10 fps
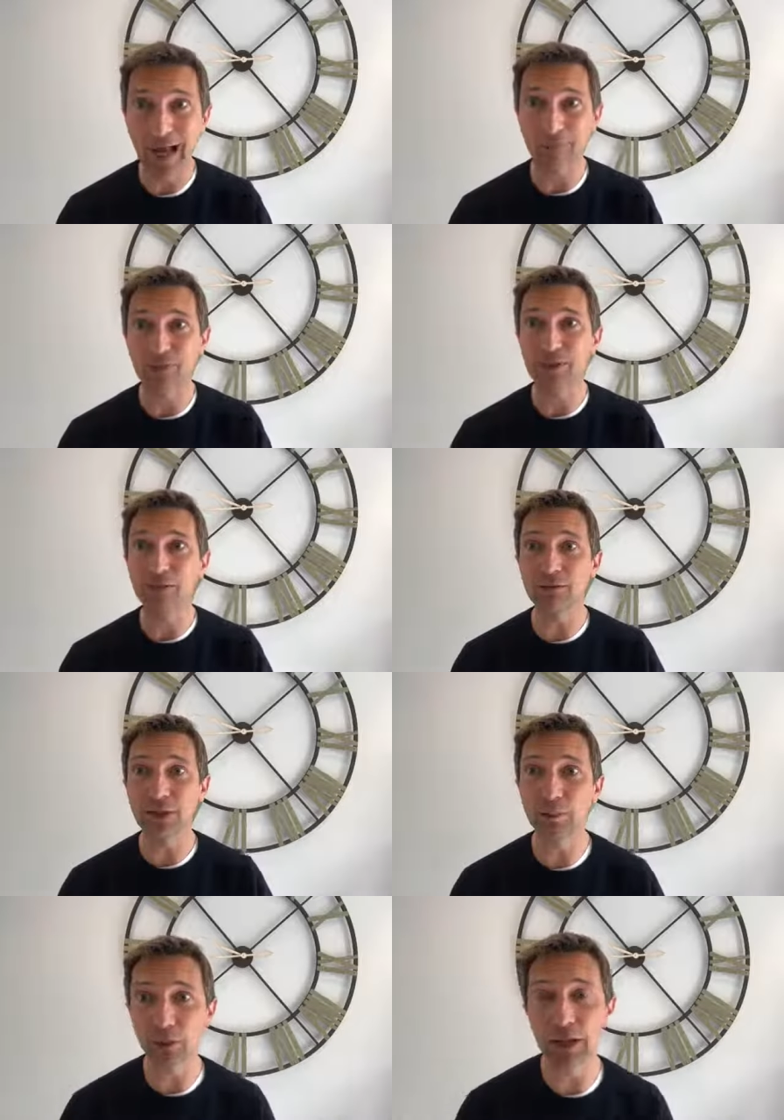
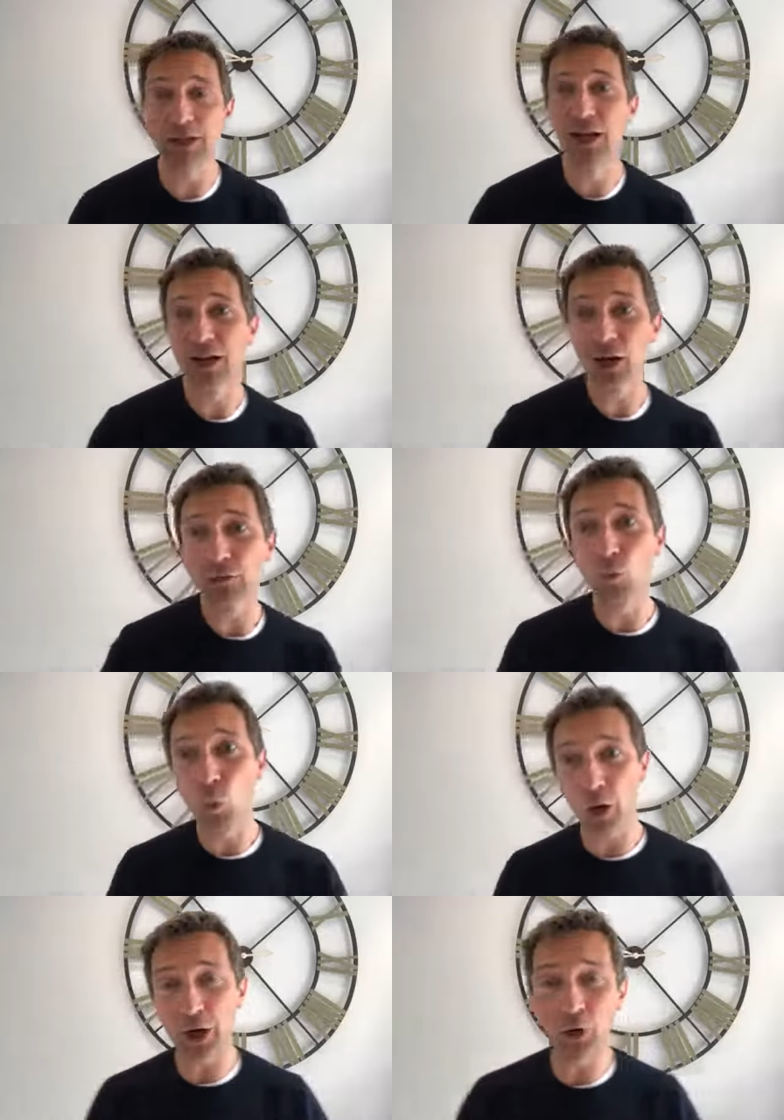Absolutely brilliant. Kind of
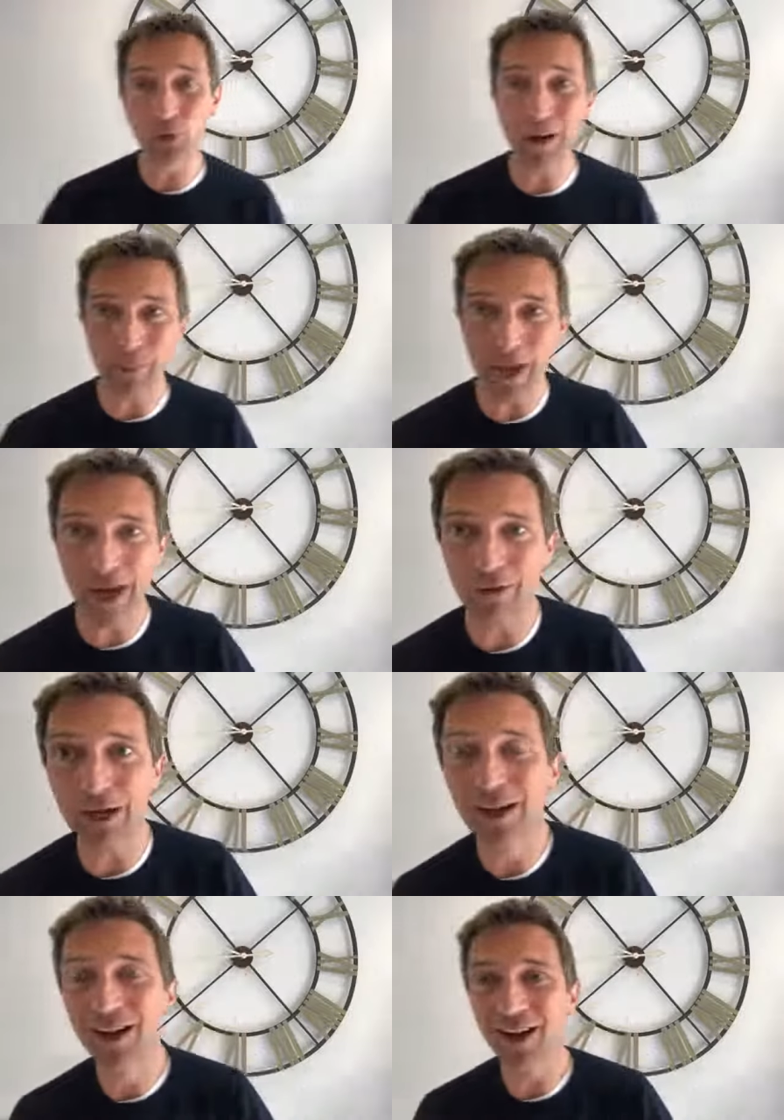what a great
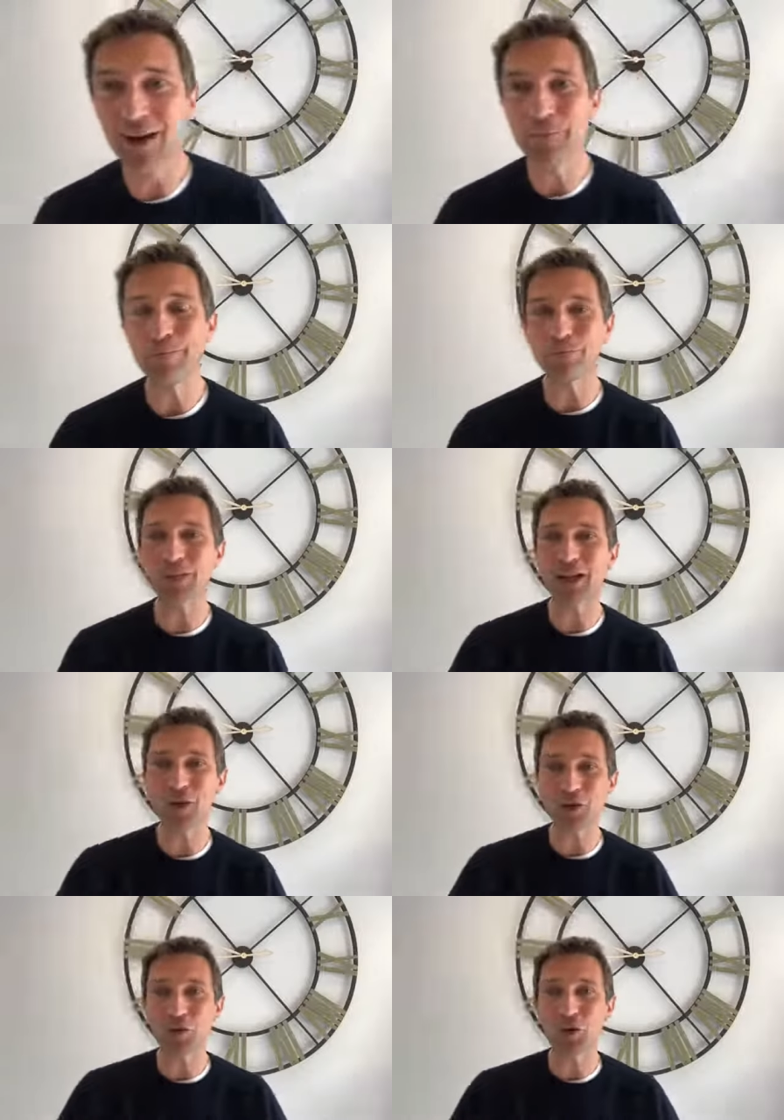pairing,
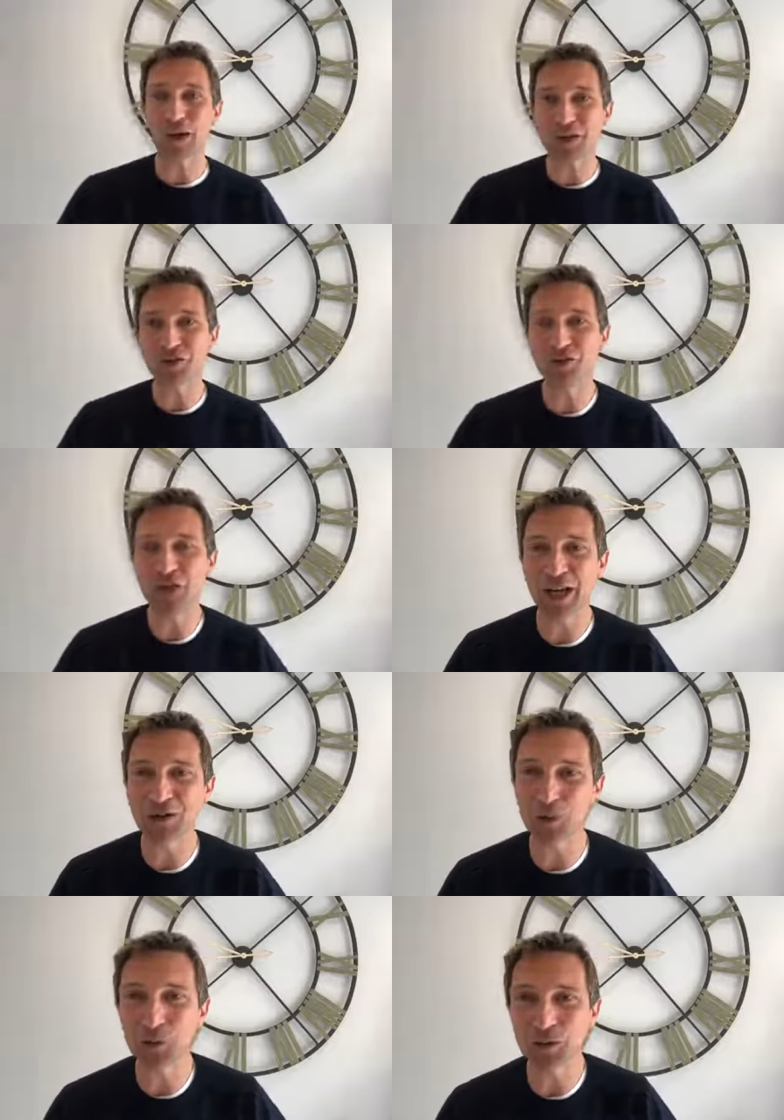kind of who managed to
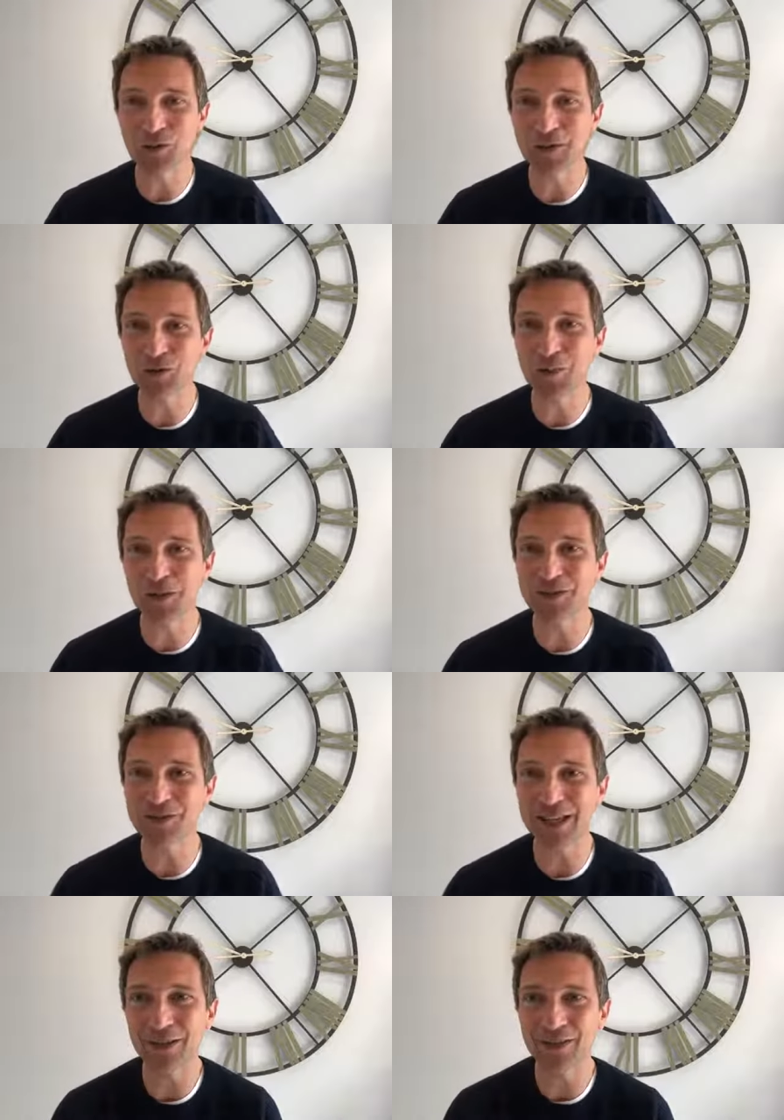change the course of history
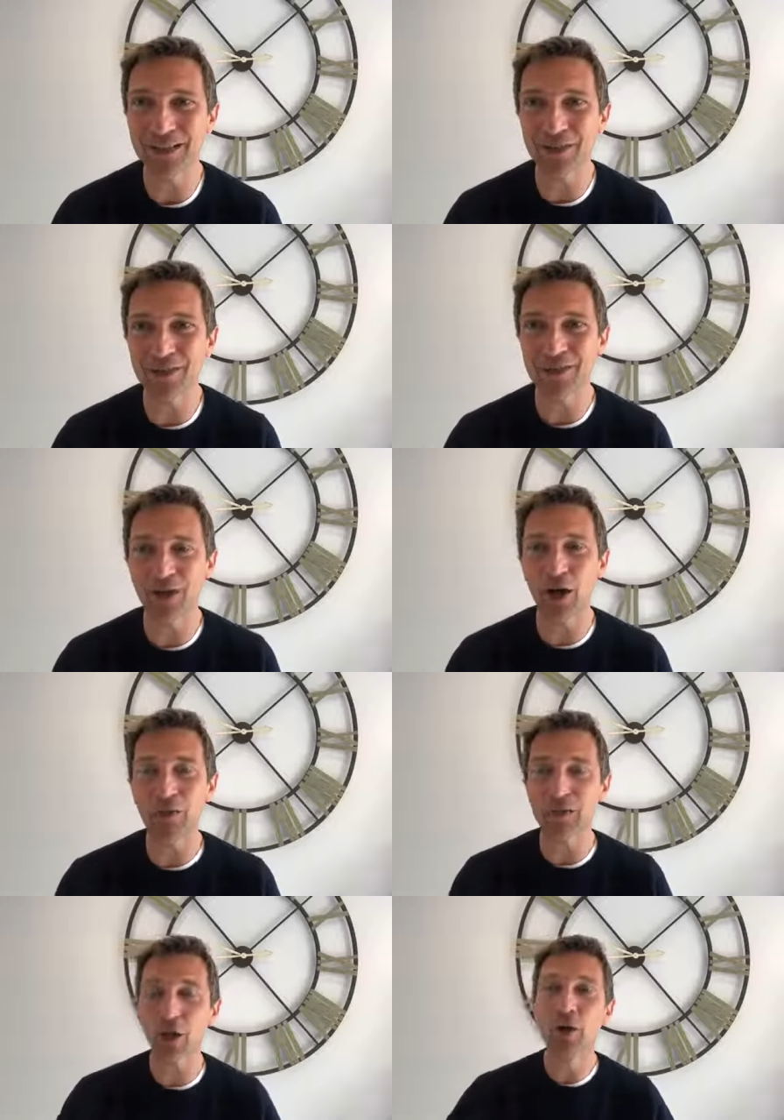because they could deep sea
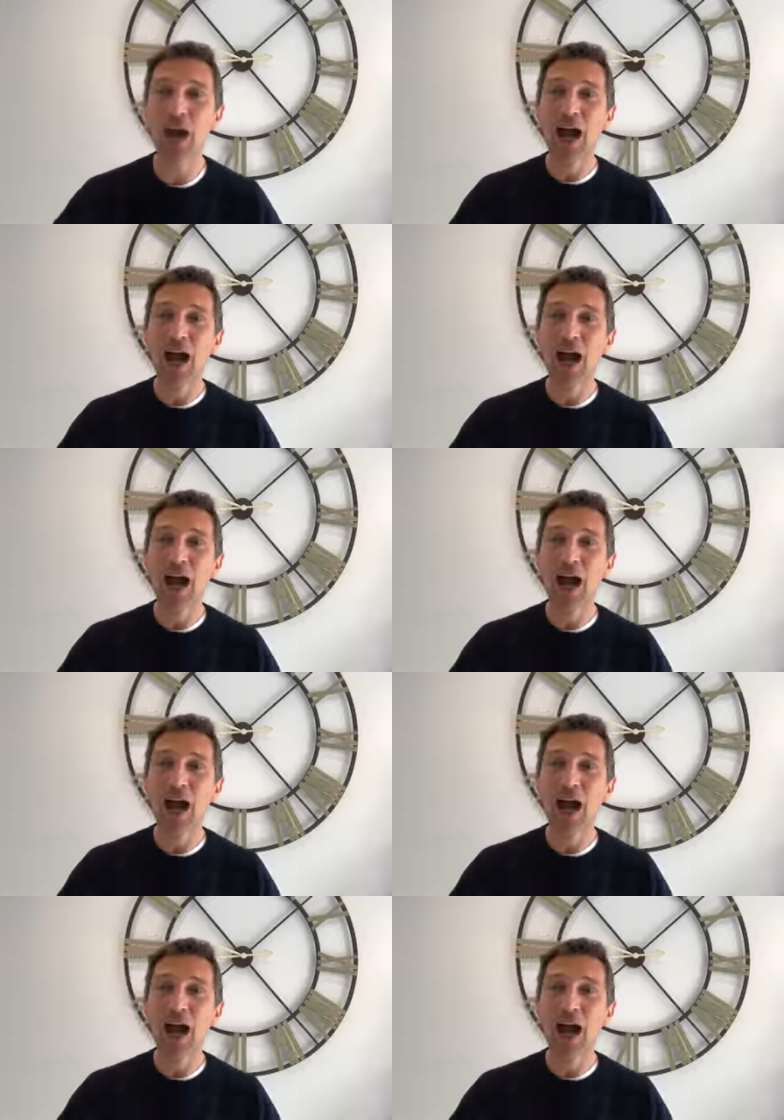dive. So